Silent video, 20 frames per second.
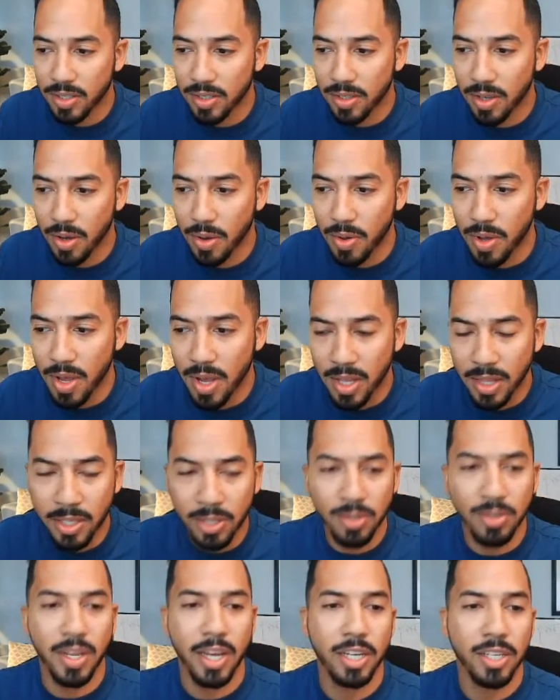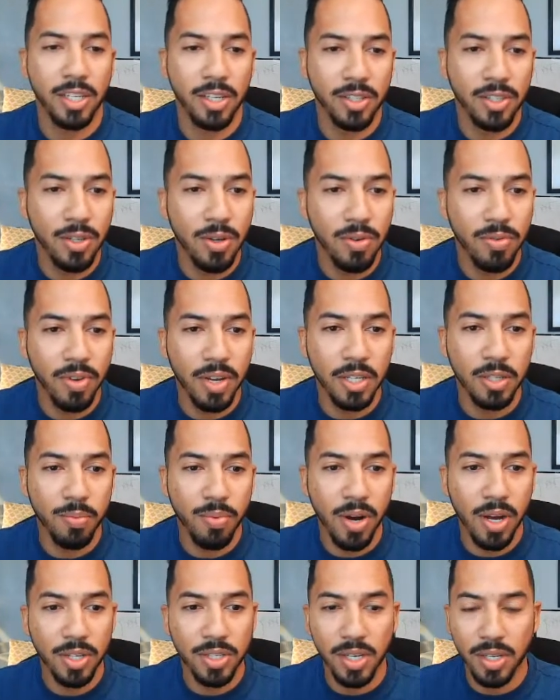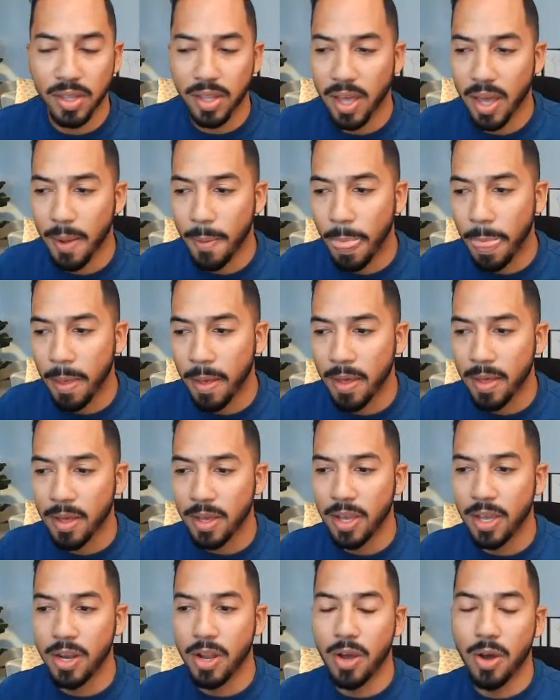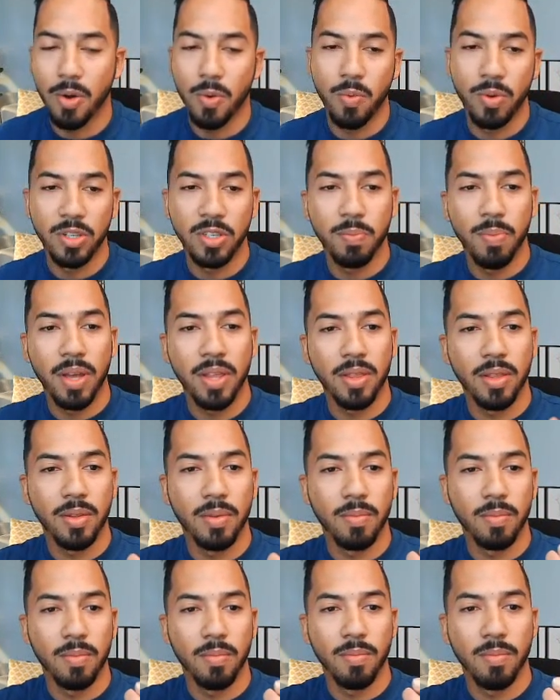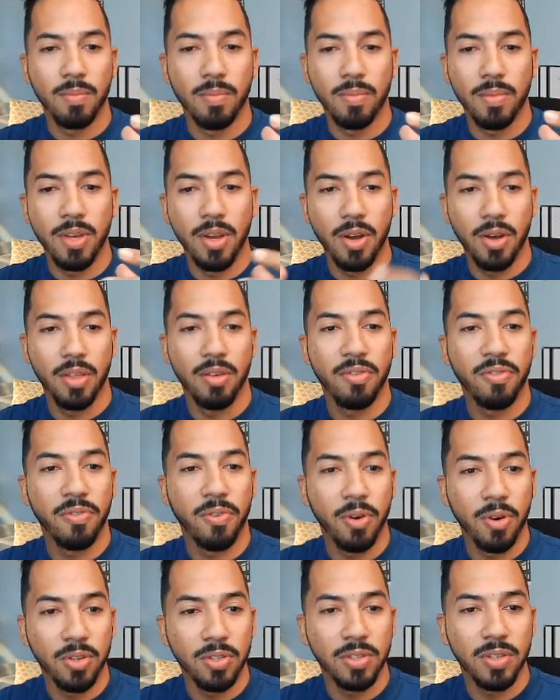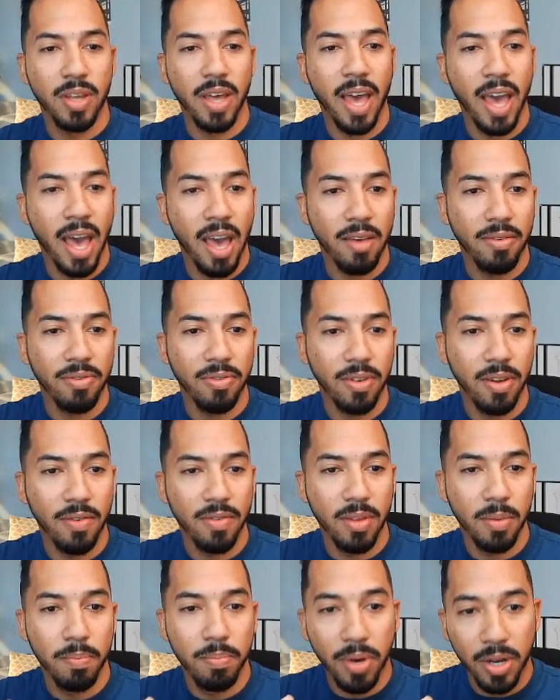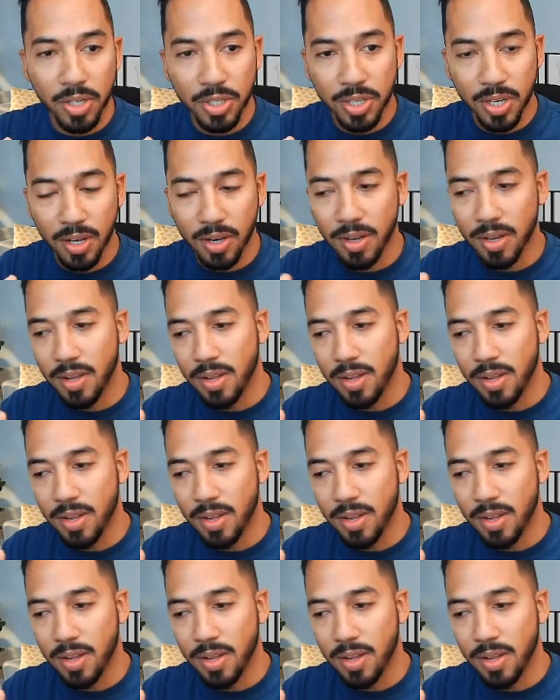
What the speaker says: So this is actually a 2-phase project that, you know, we spent, you know, the first half of the budget,